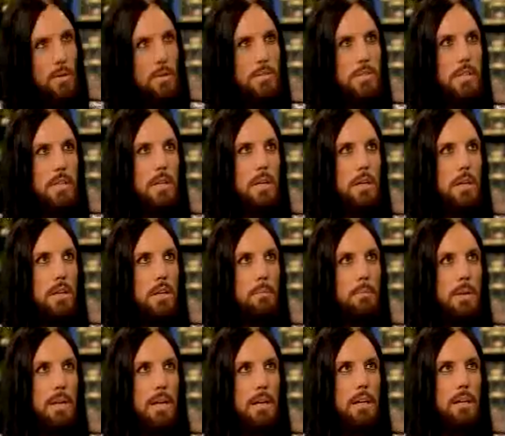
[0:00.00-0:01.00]
was the
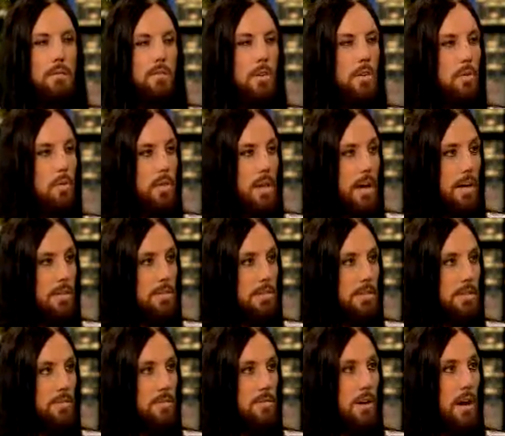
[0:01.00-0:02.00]
beginning of
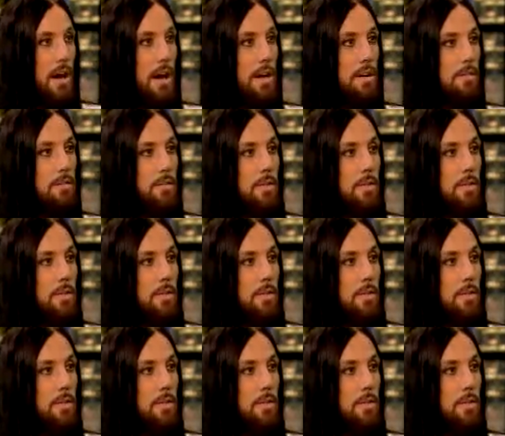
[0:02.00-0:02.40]
2005.